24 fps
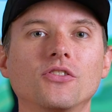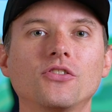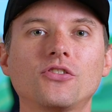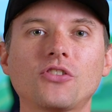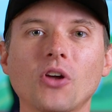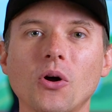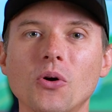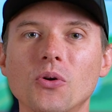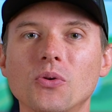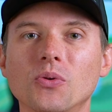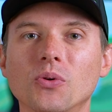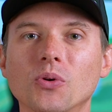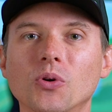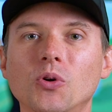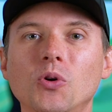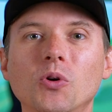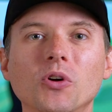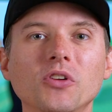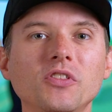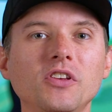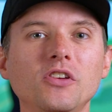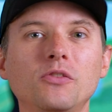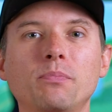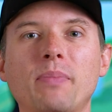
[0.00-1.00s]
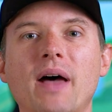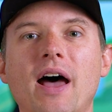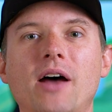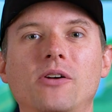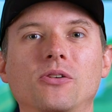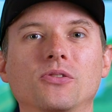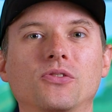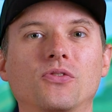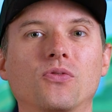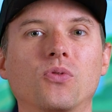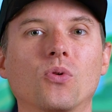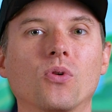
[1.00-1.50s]
So who are these
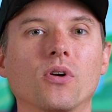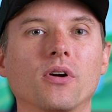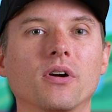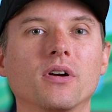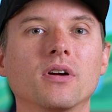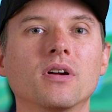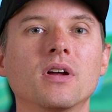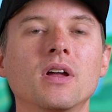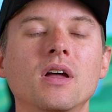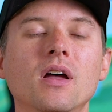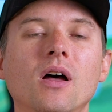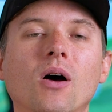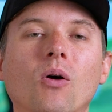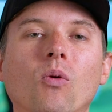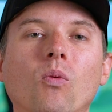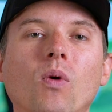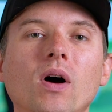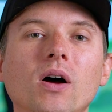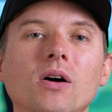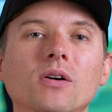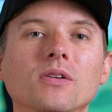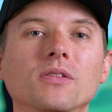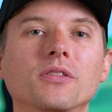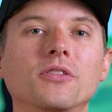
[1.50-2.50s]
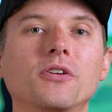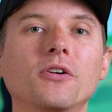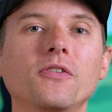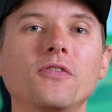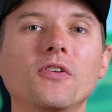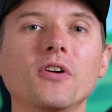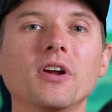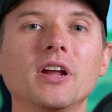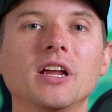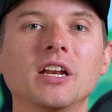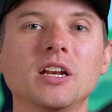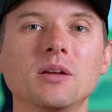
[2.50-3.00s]
paddles for? Well, they're
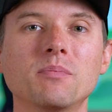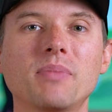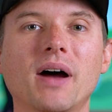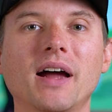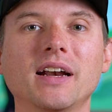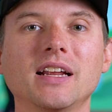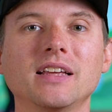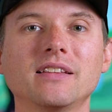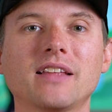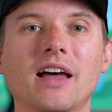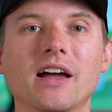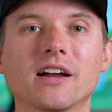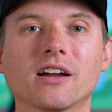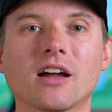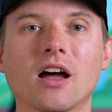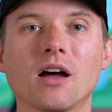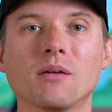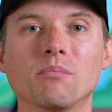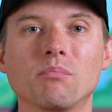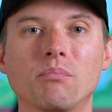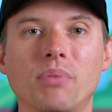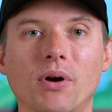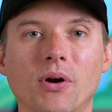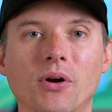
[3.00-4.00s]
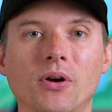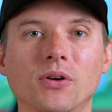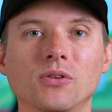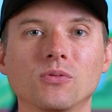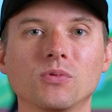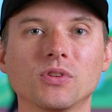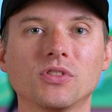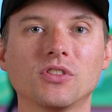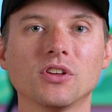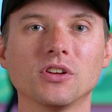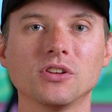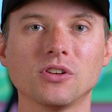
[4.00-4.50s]
for anybody that got burned
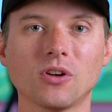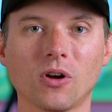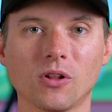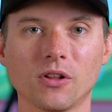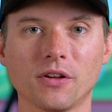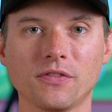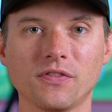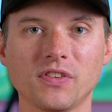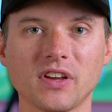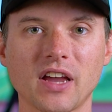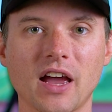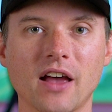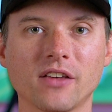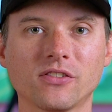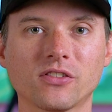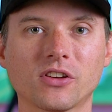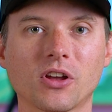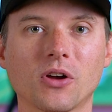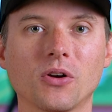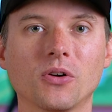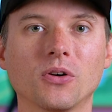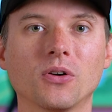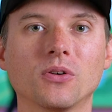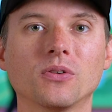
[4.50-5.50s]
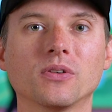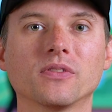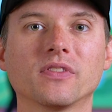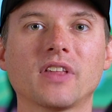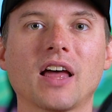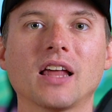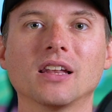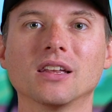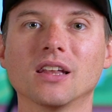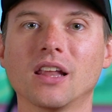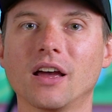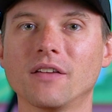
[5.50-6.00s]
with the Joola fiasco,
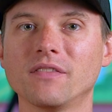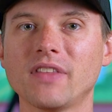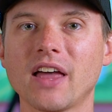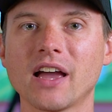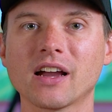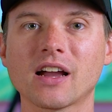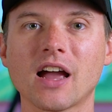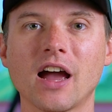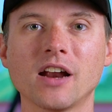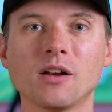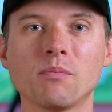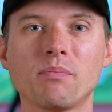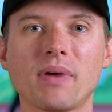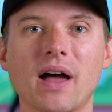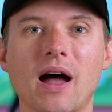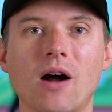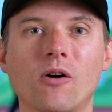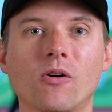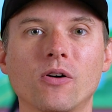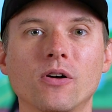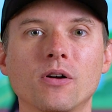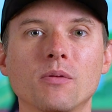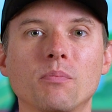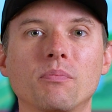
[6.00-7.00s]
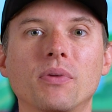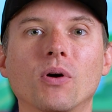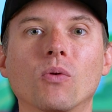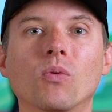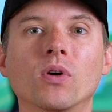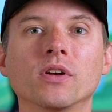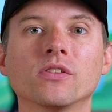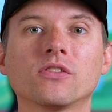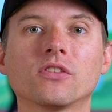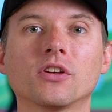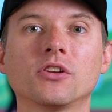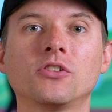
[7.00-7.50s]
that love that kind of power, but
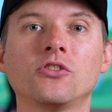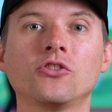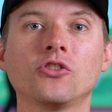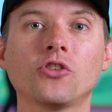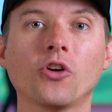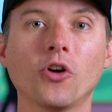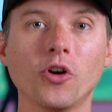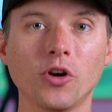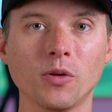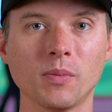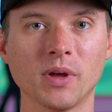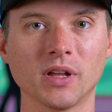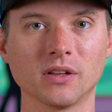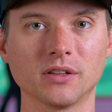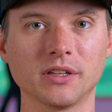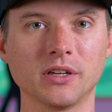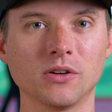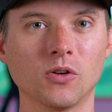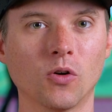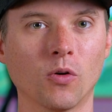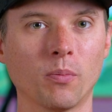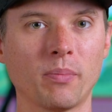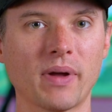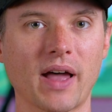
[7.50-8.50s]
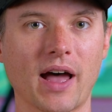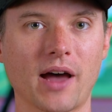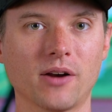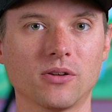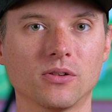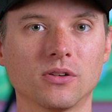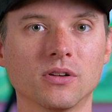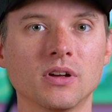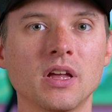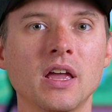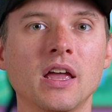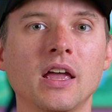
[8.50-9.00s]
wants a tournament legal
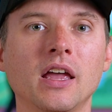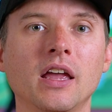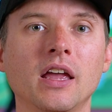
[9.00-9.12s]
paddle.